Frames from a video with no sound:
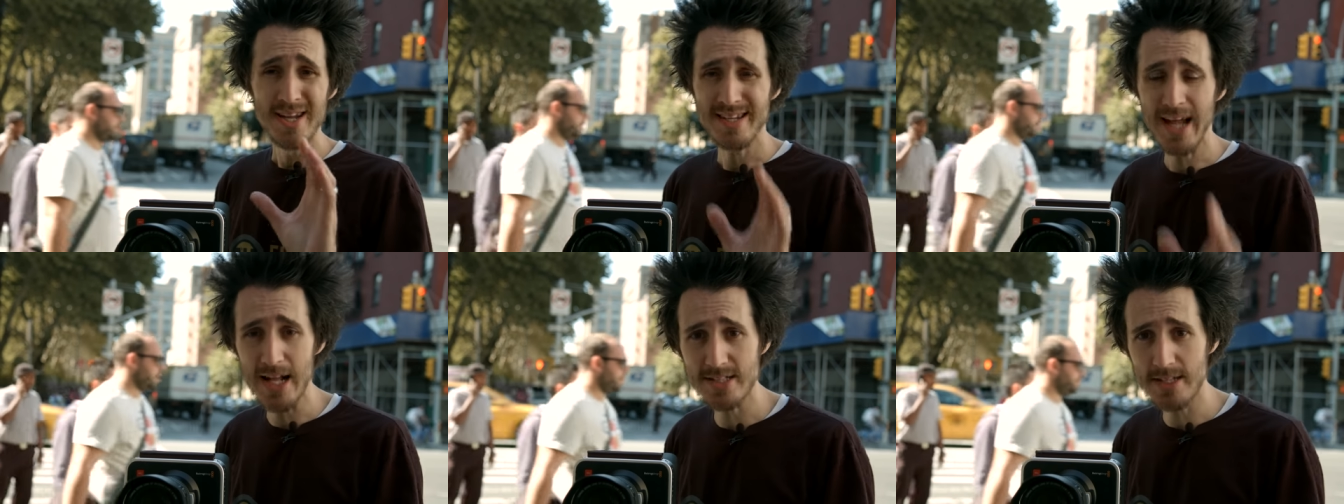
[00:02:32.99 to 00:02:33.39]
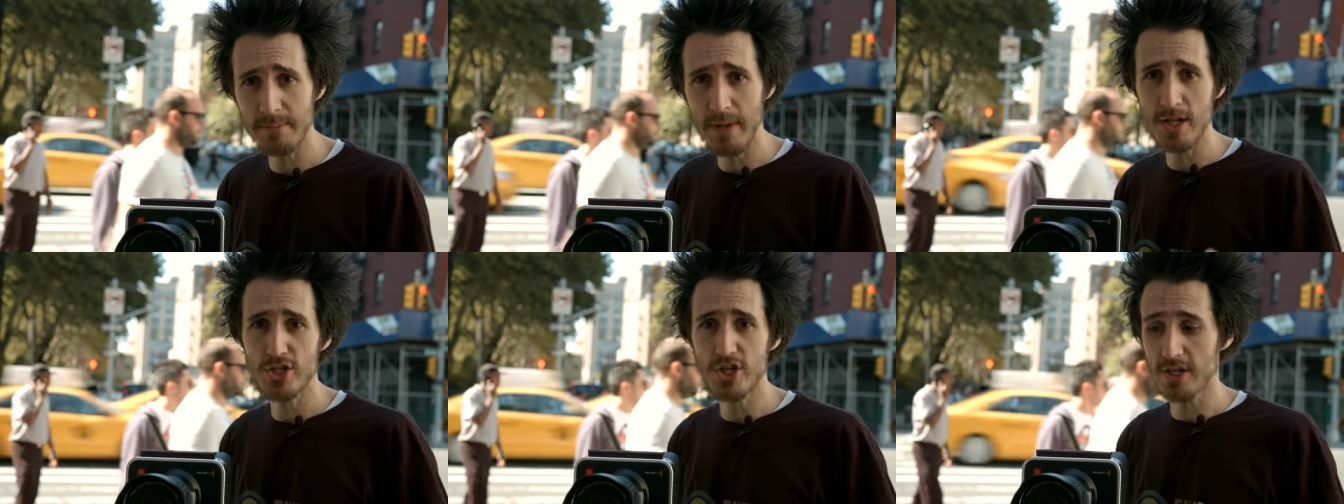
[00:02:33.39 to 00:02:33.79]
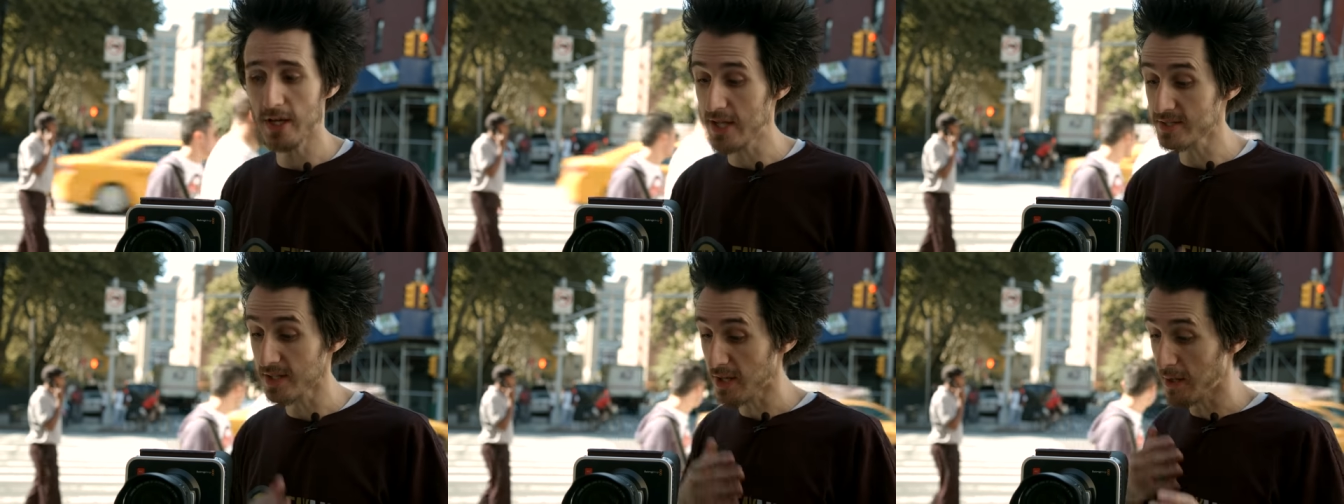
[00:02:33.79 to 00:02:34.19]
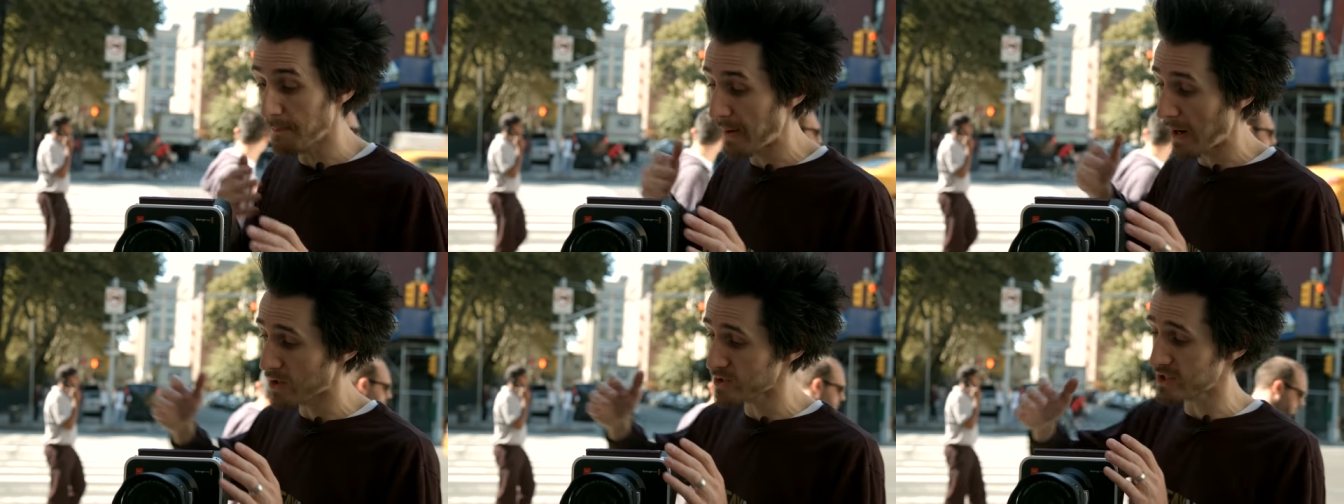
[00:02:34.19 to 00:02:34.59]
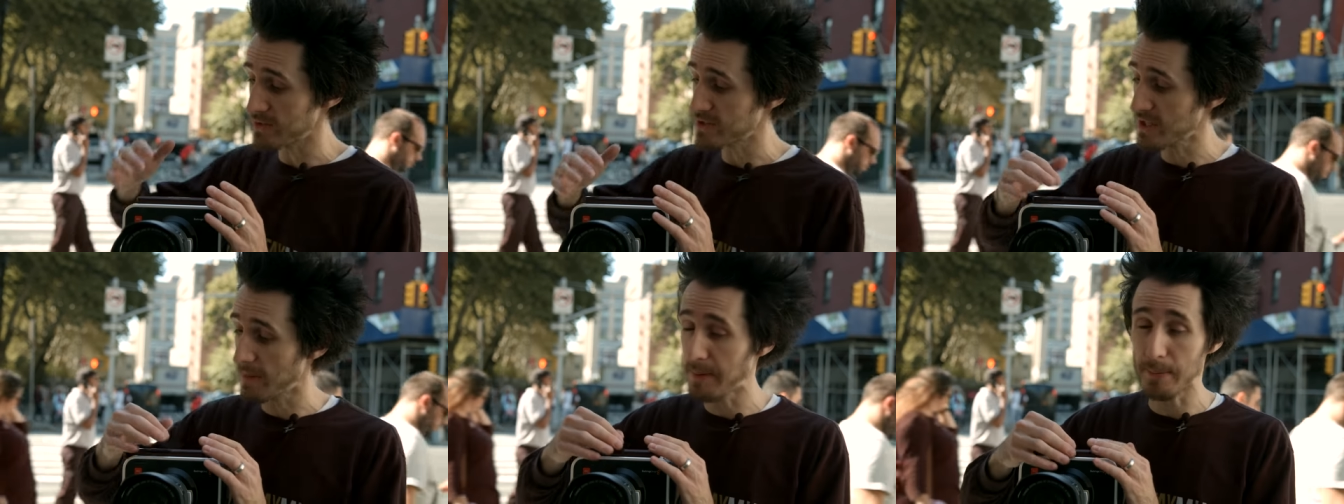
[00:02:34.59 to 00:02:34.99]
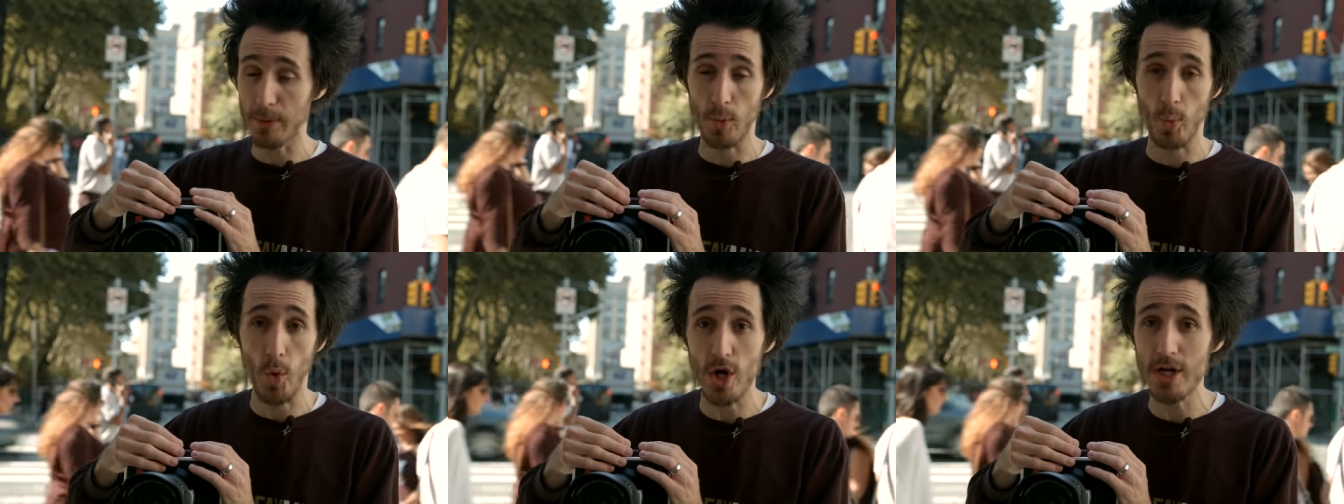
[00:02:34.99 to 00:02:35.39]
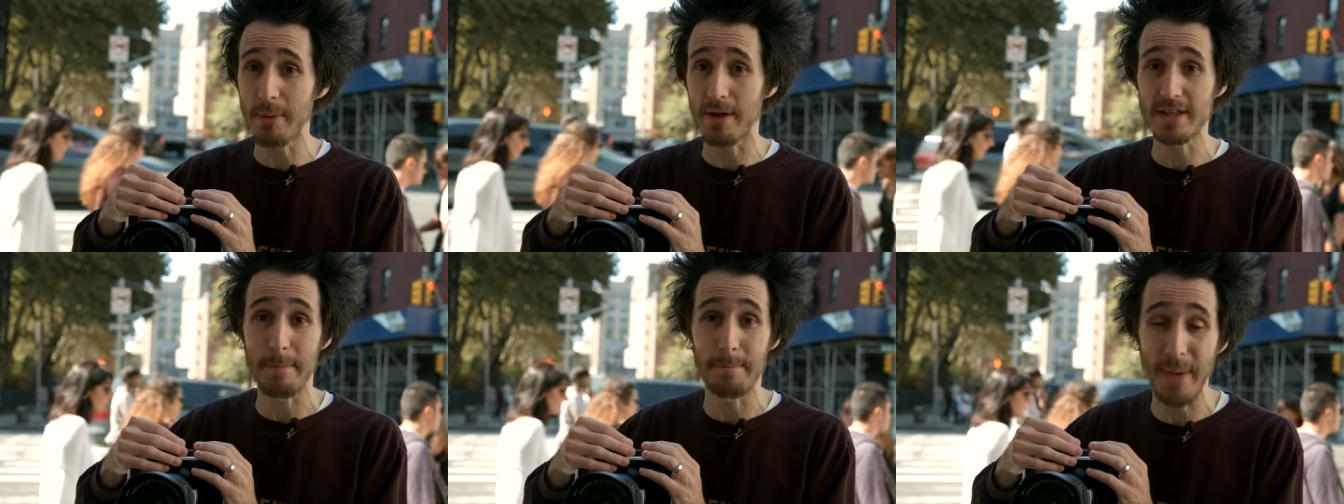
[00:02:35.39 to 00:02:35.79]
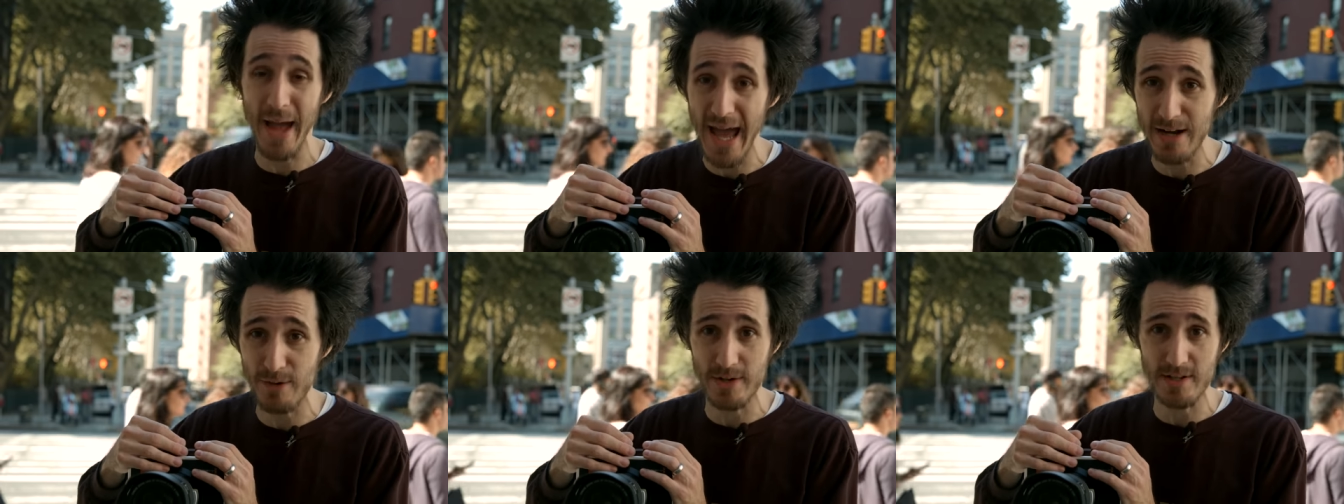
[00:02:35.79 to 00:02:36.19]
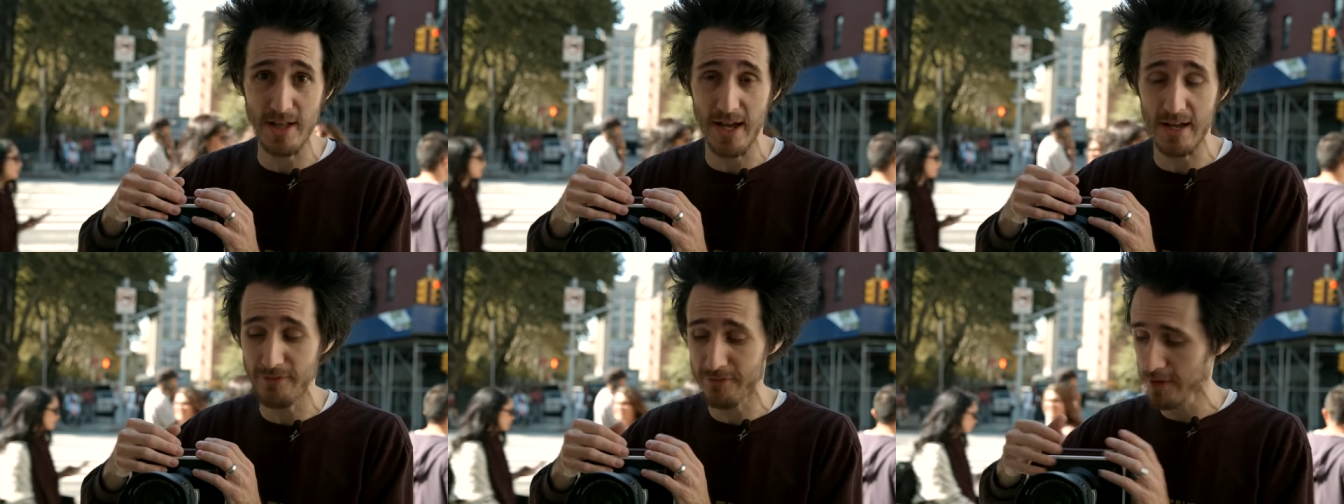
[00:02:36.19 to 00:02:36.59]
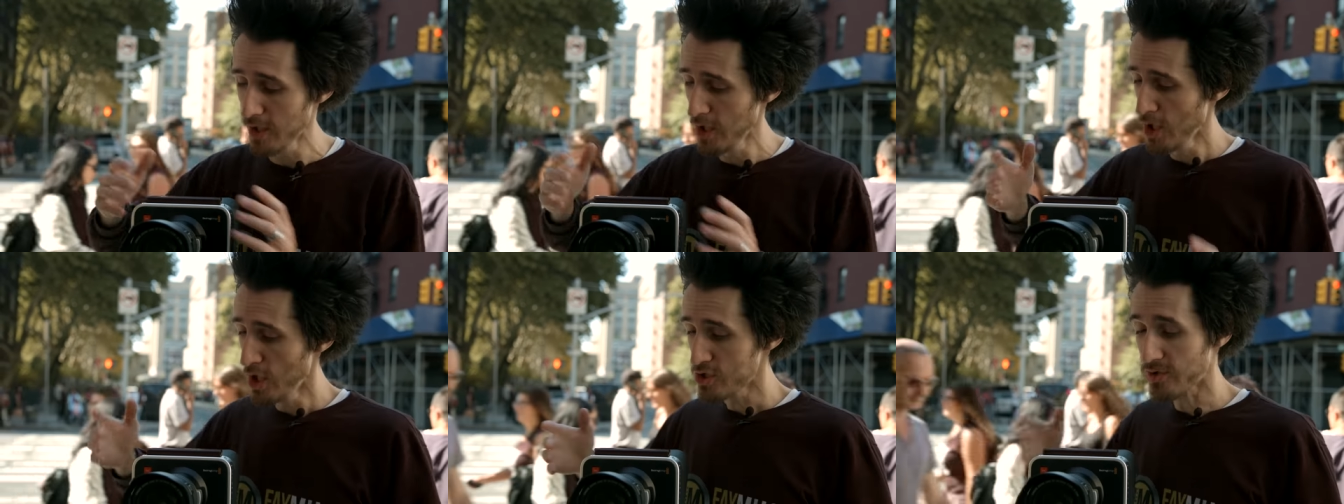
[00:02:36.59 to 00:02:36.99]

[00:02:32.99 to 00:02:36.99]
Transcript: Not to mention is in comparison, some people are worried about the battery life.